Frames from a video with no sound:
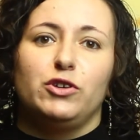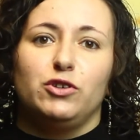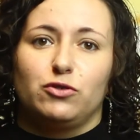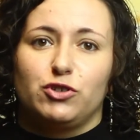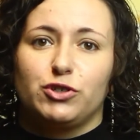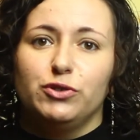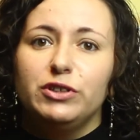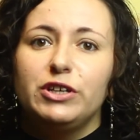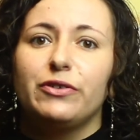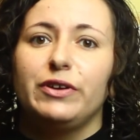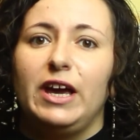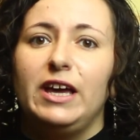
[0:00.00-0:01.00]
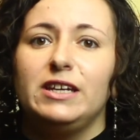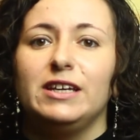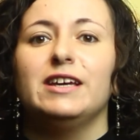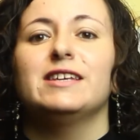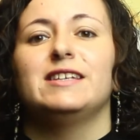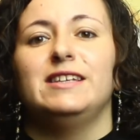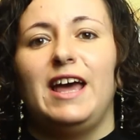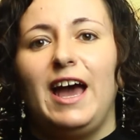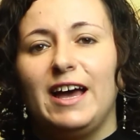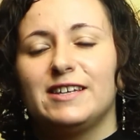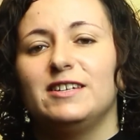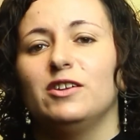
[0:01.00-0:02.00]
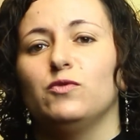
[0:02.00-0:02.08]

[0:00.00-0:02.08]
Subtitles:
you're truly creating is an asset